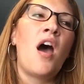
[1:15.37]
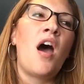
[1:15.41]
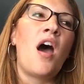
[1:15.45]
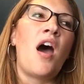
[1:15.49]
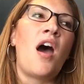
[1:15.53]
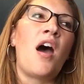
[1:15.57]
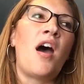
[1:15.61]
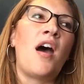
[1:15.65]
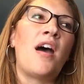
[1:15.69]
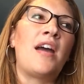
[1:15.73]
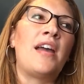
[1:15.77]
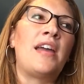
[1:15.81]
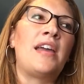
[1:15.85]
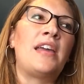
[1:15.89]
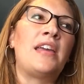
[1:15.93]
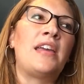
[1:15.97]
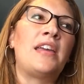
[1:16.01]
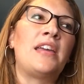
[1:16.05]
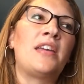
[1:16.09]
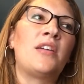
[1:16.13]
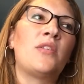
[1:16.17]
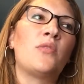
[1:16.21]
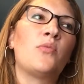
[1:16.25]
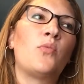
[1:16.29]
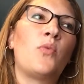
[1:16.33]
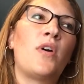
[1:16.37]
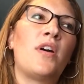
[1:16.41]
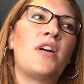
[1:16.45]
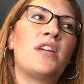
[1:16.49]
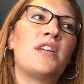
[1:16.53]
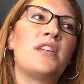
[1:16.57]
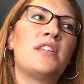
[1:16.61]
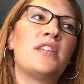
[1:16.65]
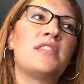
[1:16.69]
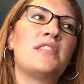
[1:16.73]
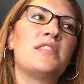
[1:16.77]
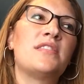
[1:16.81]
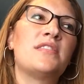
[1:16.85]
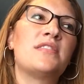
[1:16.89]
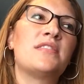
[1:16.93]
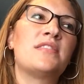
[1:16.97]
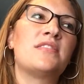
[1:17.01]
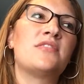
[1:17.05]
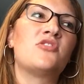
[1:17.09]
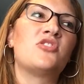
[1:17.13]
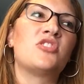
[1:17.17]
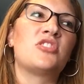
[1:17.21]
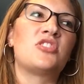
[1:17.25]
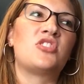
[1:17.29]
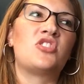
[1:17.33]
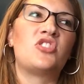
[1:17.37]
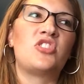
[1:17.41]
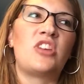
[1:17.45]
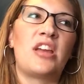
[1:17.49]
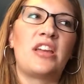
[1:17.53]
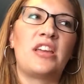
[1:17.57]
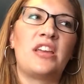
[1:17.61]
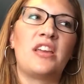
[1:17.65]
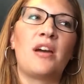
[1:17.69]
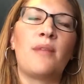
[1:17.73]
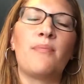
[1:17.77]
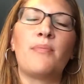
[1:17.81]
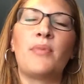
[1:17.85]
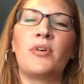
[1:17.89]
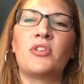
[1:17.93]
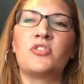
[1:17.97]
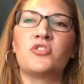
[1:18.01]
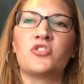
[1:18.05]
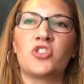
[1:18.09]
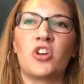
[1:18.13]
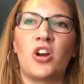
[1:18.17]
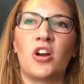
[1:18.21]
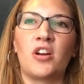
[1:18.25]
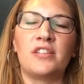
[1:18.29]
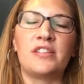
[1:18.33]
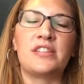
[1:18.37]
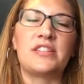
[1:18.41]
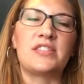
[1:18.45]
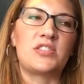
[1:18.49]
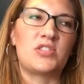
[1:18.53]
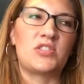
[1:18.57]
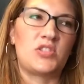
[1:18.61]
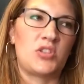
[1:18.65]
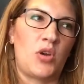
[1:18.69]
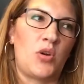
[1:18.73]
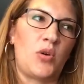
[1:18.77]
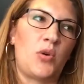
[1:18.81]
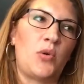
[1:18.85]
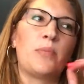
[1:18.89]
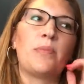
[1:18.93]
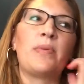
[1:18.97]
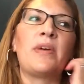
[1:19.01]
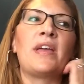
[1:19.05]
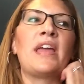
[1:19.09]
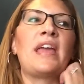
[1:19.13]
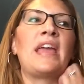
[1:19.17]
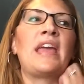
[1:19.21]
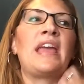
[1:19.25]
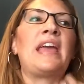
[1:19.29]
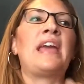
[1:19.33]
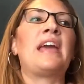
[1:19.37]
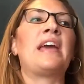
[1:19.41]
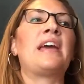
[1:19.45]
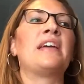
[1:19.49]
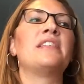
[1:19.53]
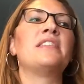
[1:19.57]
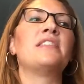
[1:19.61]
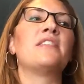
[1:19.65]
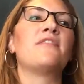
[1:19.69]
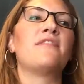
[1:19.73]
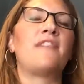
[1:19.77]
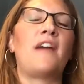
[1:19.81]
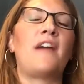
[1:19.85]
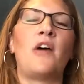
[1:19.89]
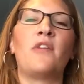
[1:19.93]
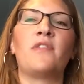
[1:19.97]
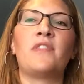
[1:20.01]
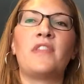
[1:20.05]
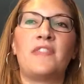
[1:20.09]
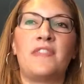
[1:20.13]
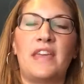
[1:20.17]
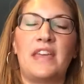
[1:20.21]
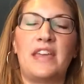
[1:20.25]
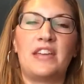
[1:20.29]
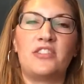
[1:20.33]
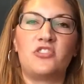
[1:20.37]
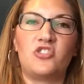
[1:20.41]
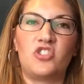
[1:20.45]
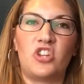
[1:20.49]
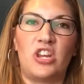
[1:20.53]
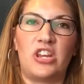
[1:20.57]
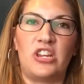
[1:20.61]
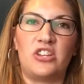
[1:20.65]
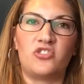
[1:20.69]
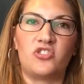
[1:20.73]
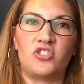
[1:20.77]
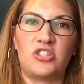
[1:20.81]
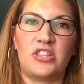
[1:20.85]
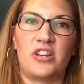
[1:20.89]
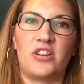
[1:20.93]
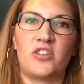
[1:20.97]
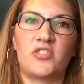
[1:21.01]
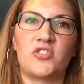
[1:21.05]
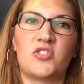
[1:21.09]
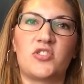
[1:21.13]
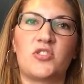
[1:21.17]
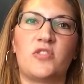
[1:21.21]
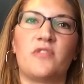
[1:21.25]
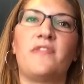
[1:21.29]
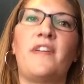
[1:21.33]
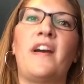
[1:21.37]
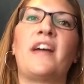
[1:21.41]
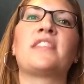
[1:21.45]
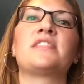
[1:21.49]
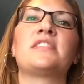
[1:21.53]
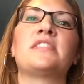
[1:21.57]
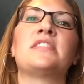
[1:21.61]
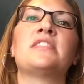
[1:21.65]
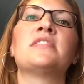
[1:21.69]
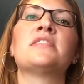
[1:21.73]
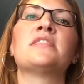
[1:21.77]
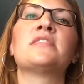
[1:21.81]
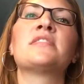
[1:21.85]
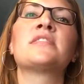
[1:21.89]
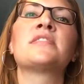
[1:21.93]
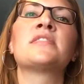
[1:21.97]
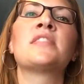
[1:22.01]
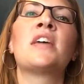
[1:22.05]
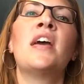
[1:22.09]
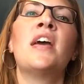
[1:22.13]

I was just checking up on Charlie's soap and found that they had changed their surfactants.